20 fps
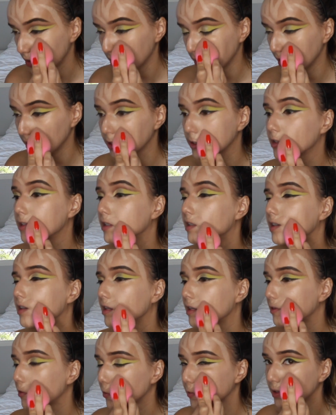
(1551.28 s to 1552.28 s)
foundation,
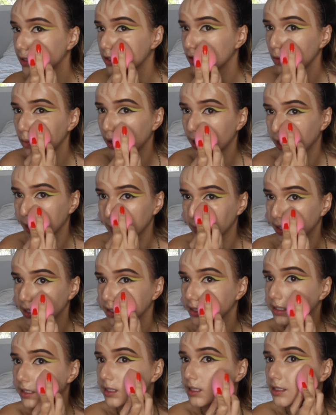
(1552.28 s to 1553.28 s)
and the reason why I
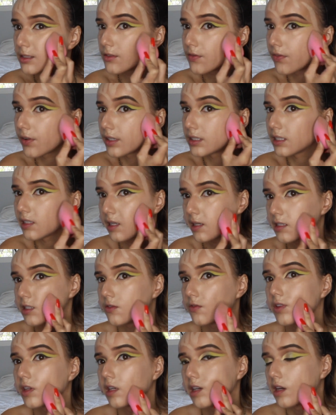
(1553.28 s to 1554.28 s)
picked this for
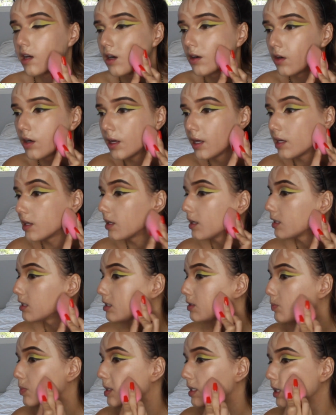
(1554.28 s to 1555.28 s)
today's video,
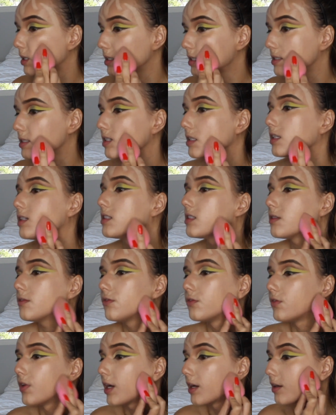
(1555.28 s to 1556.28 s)
is because it is a
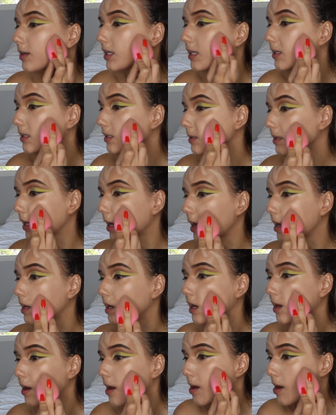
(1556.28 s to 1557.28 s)
very
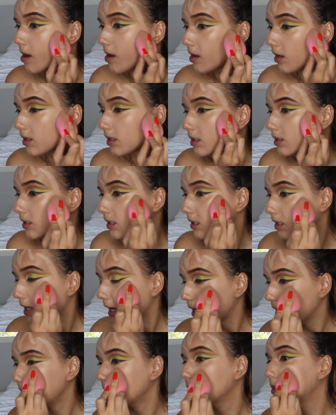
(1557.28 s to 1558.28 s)
like
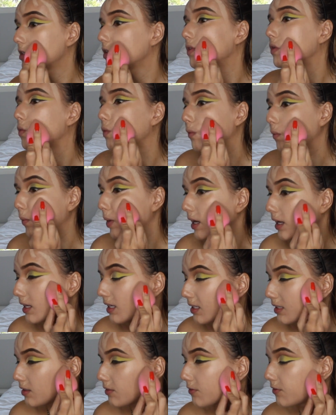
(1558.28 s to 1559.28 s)

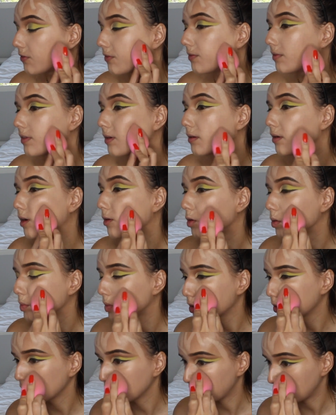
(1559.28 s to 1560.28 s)
lightweight
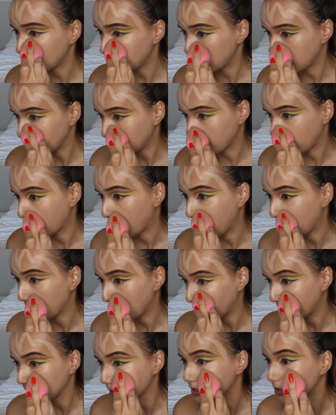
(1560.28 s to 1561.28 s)
almost.
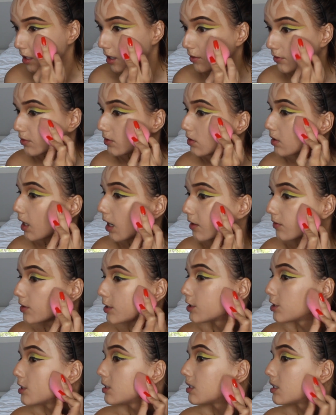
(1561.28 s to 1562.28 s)
It's not full
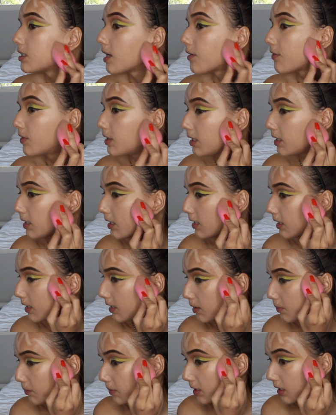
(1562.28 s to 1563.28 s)
coverage, it's definitely
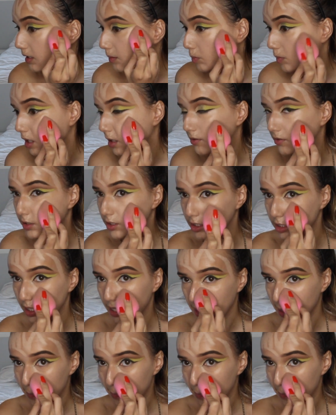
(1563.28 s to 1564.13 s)
like a medium coverage,